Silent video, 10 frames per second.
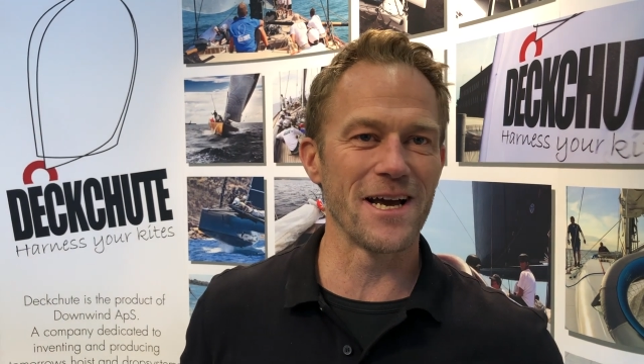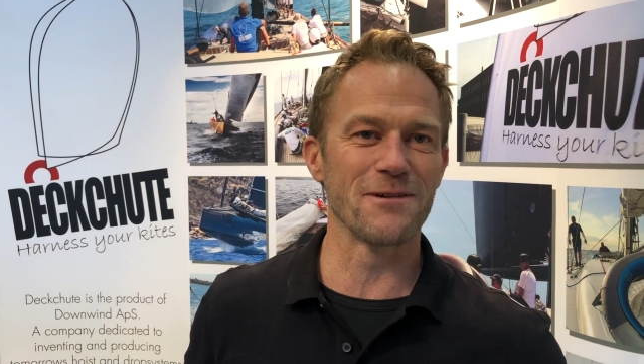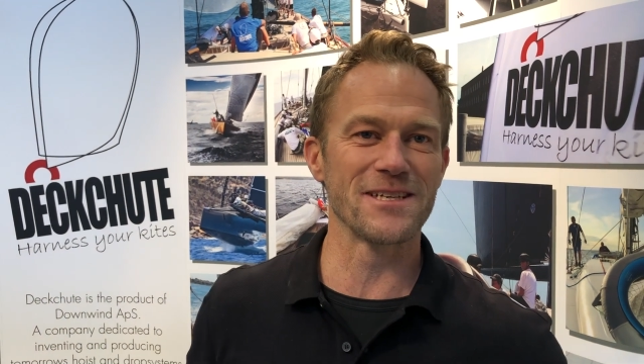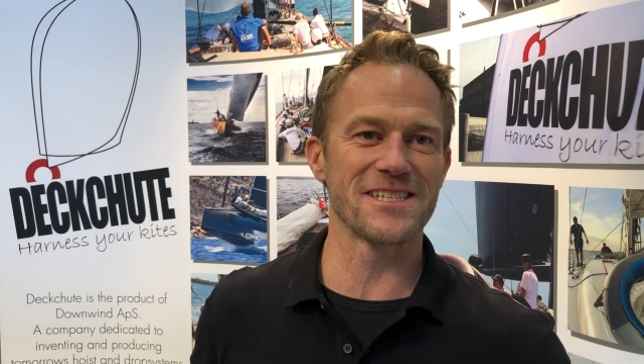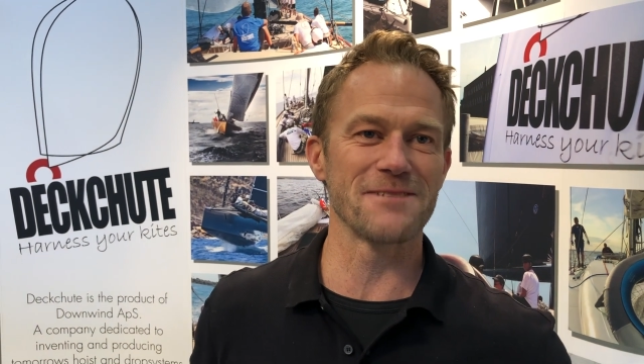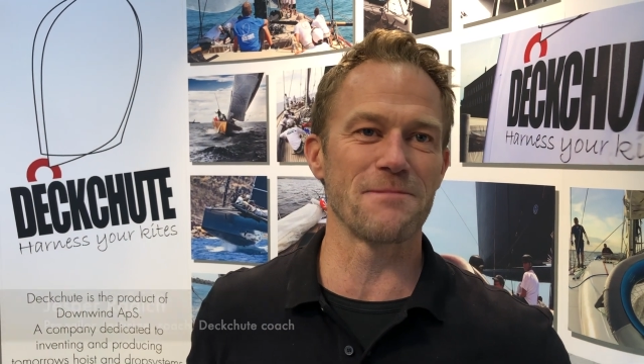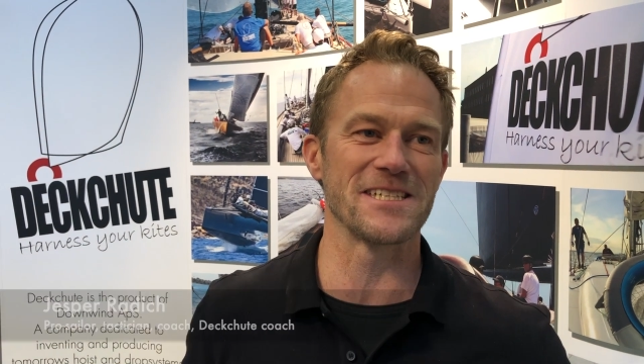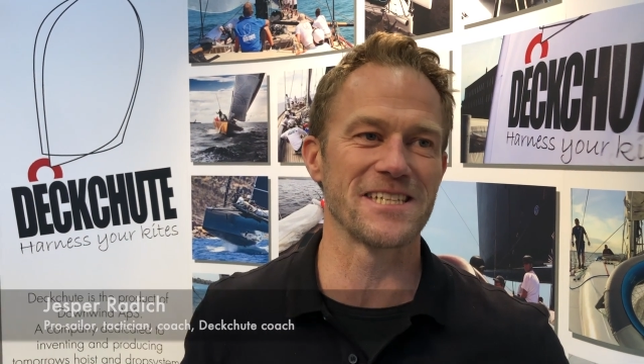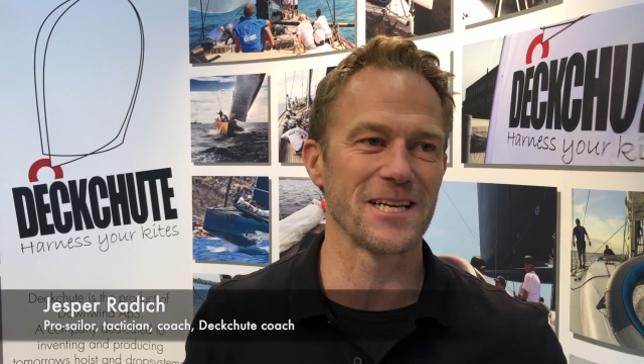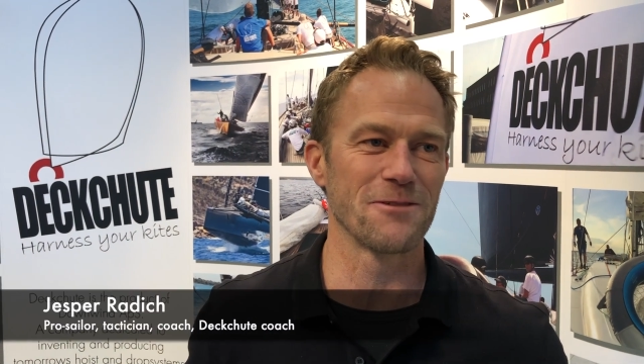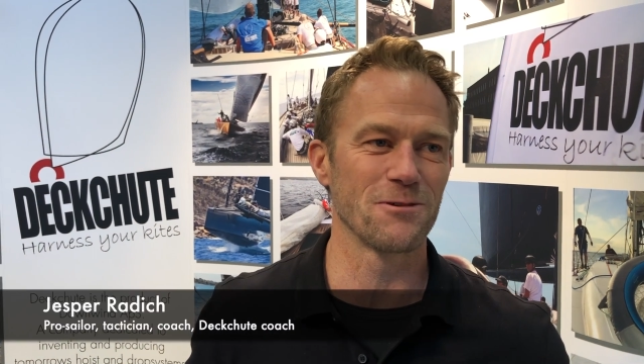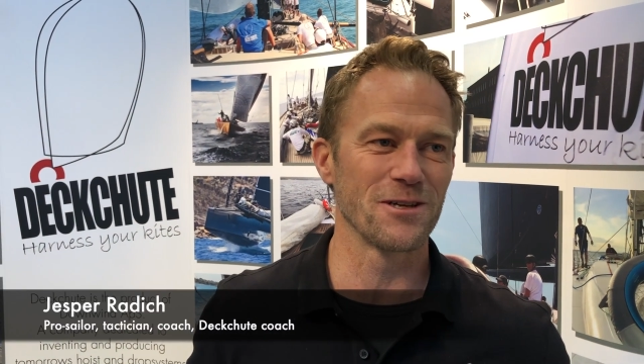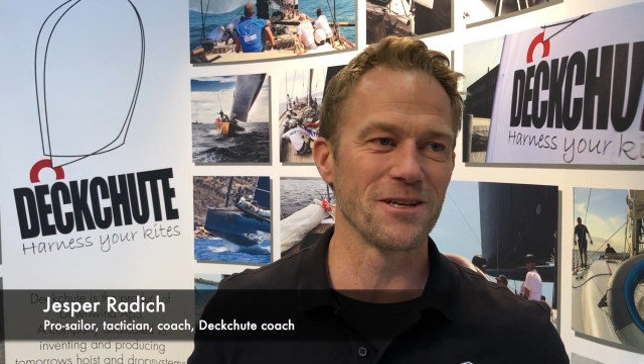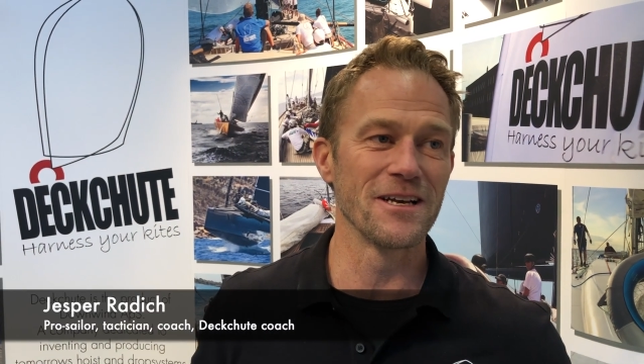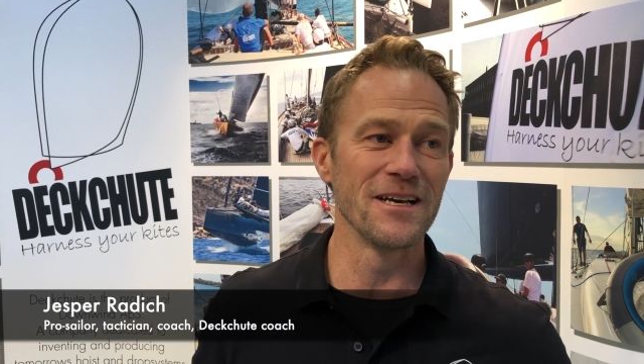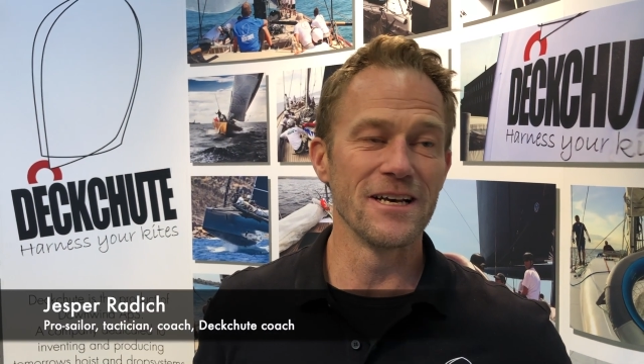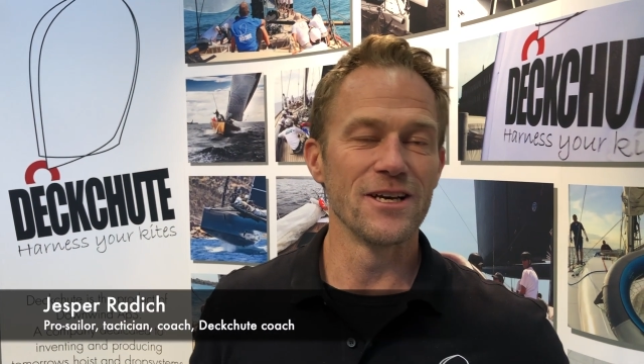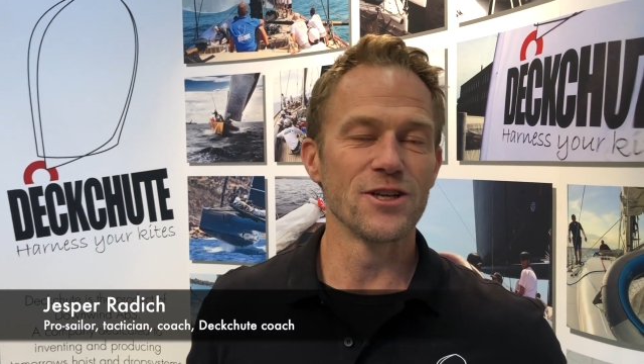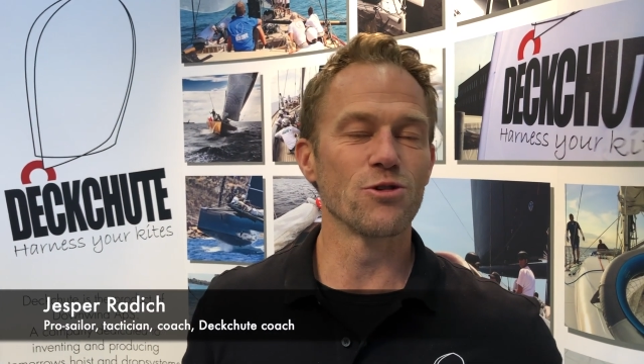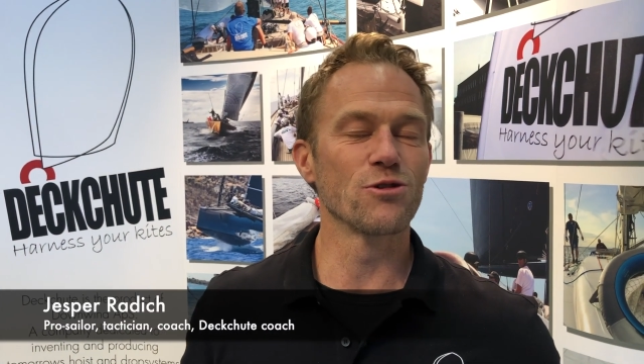It was basically we were
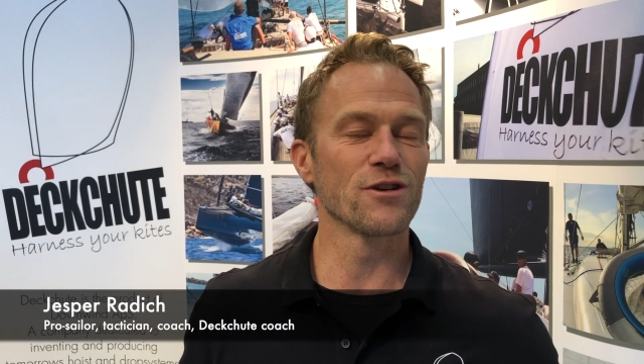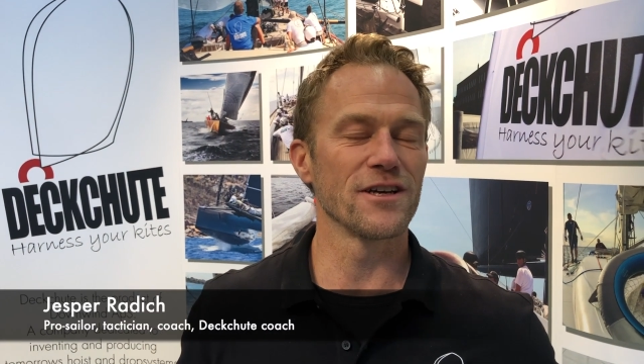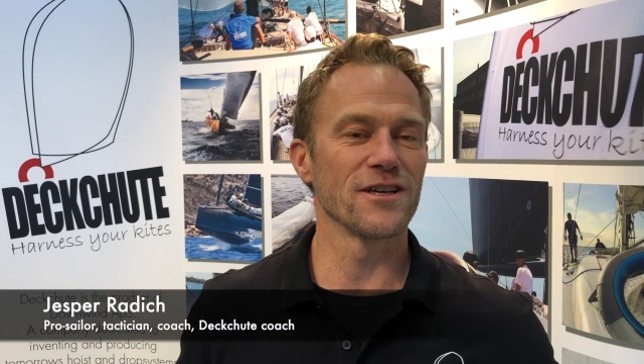doing